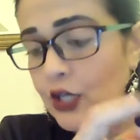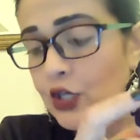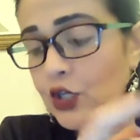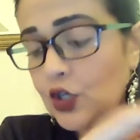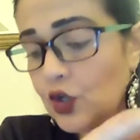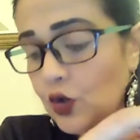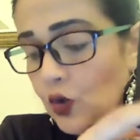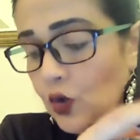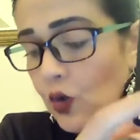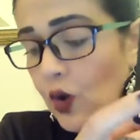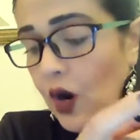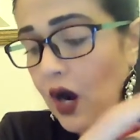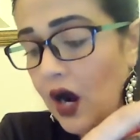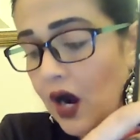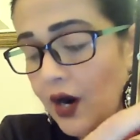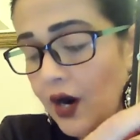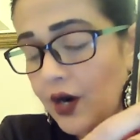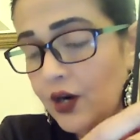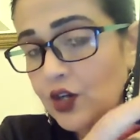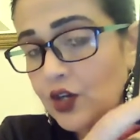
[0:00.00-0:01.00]
You
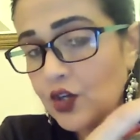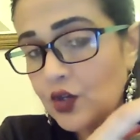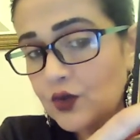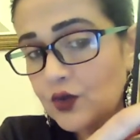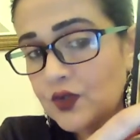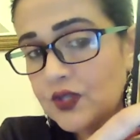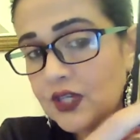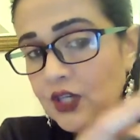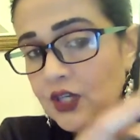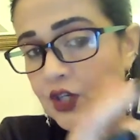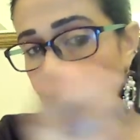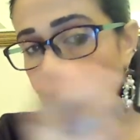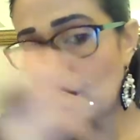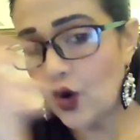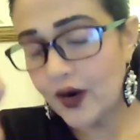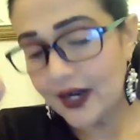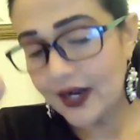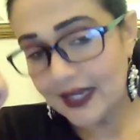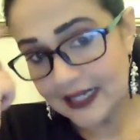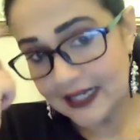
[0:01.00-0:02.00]
are using
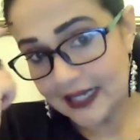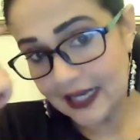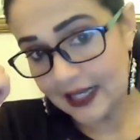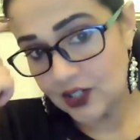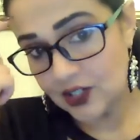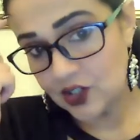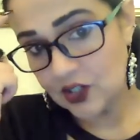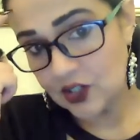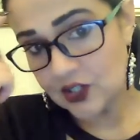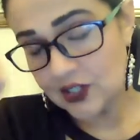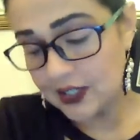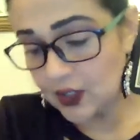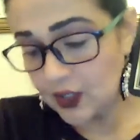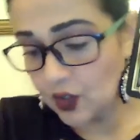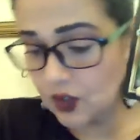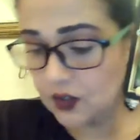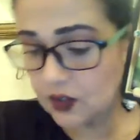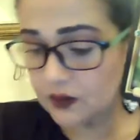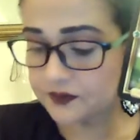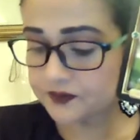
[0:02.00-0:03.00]
your intelligence.
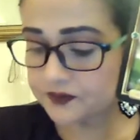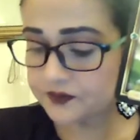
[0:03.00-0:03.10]
Look,